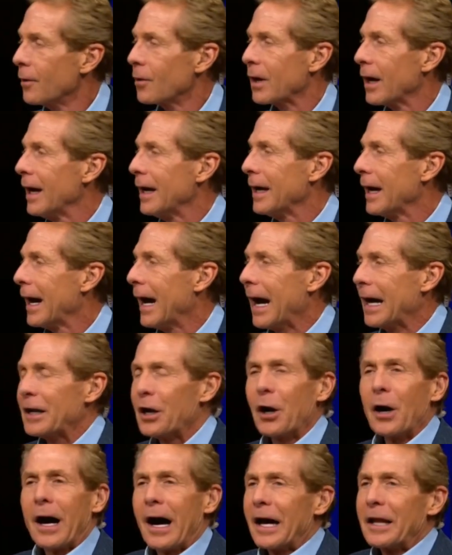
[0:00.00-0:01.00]
Okay? A
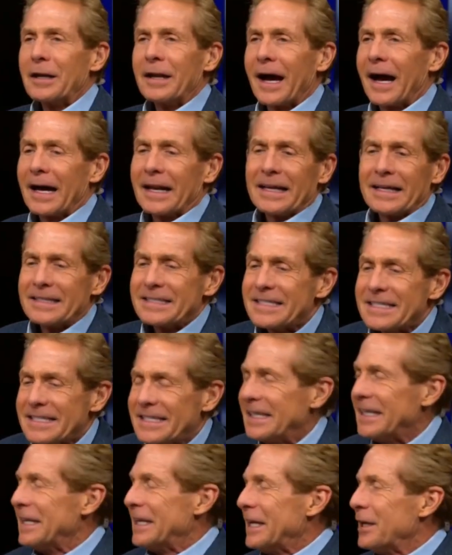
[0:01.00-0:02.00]
rebirth. I didn't
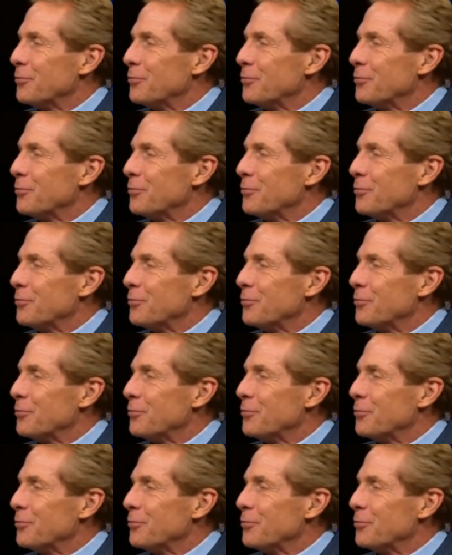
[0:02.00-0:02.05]
see any